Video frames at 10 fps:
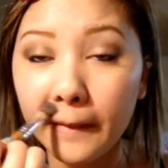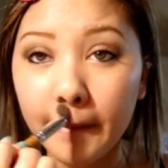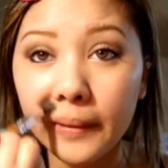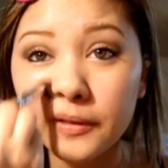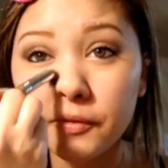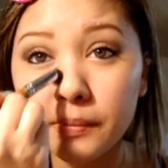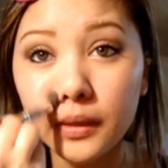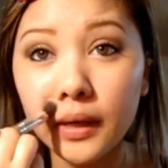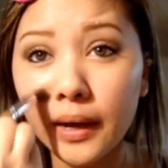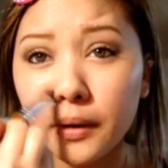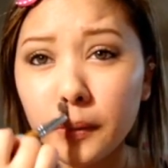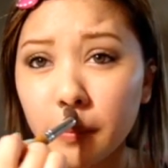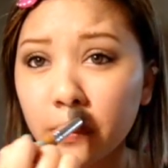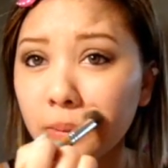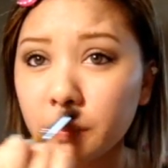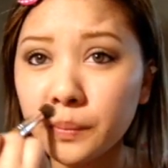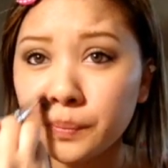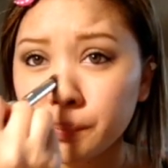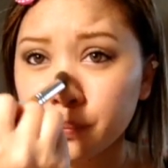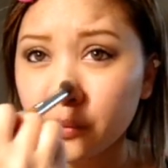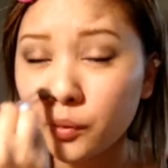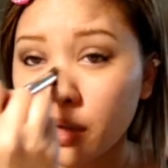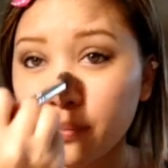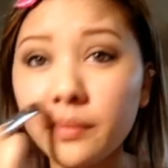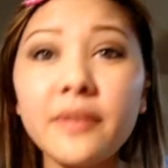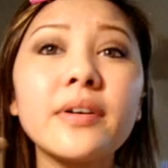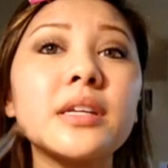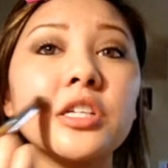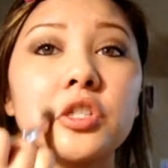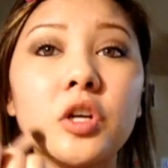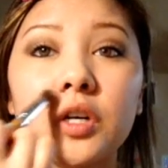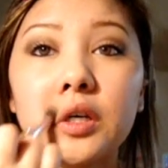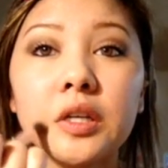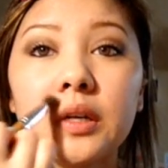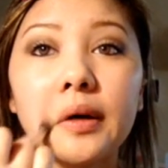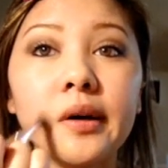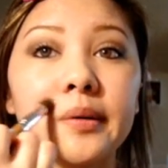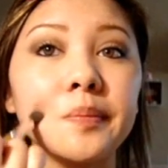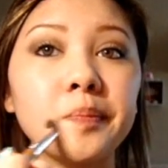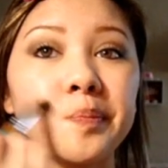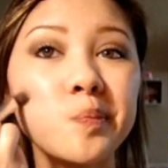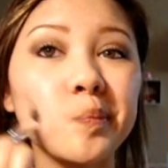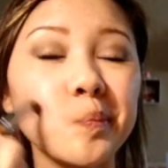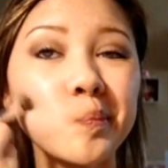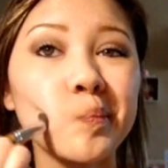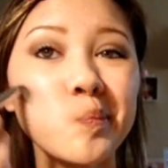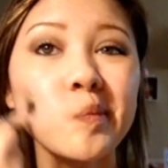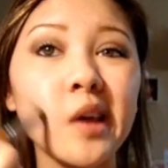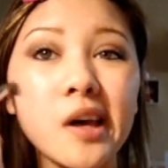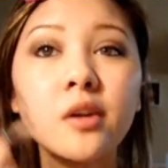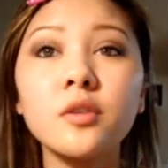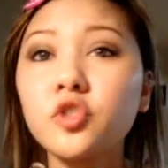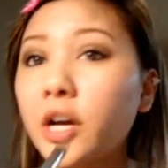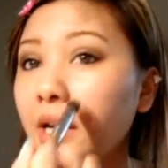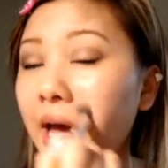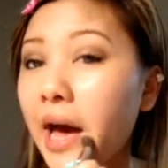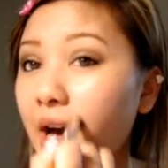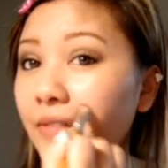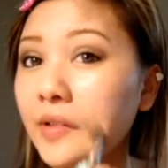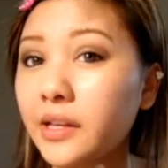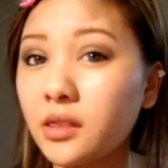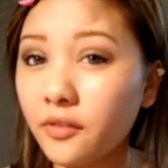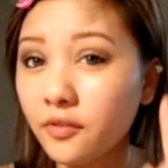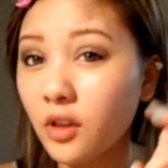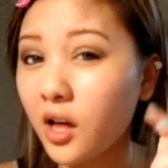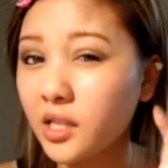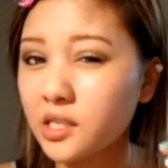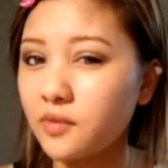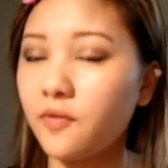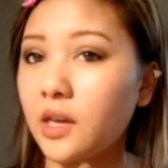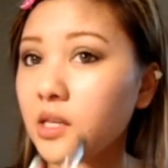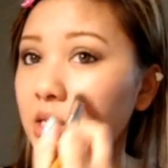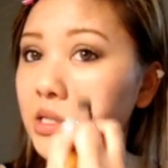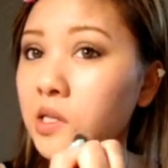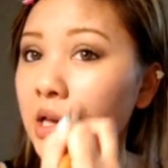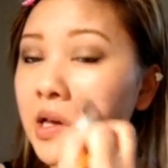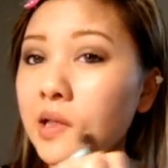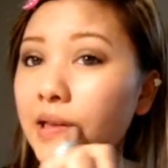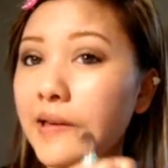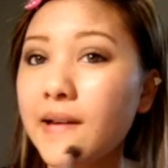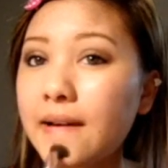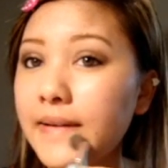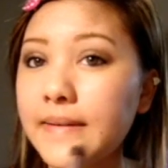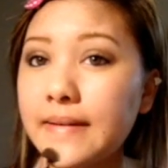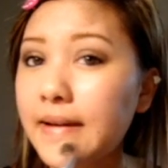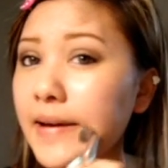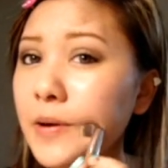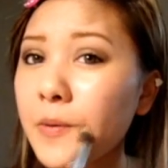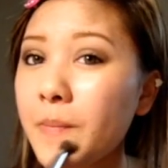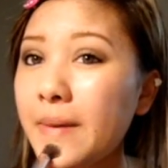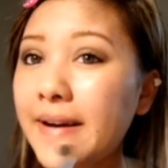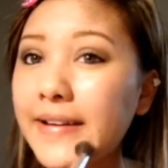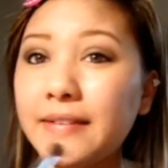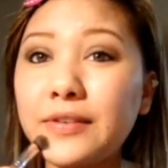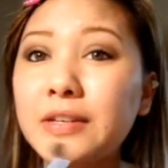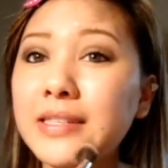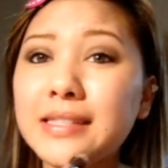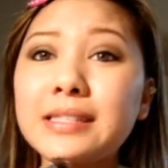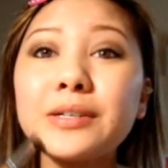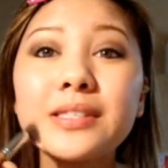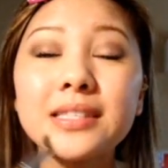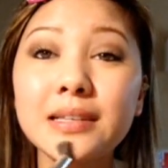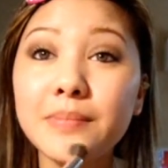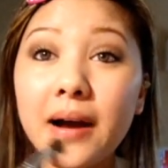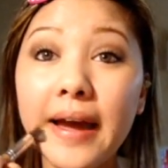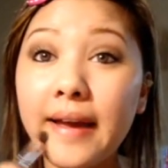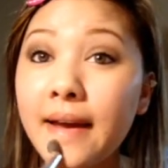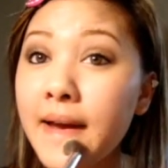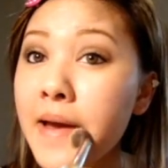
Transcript: Because for me, when I put my foundation on, I don't try to have like the flawless face. Like, I don't mind if you can still see my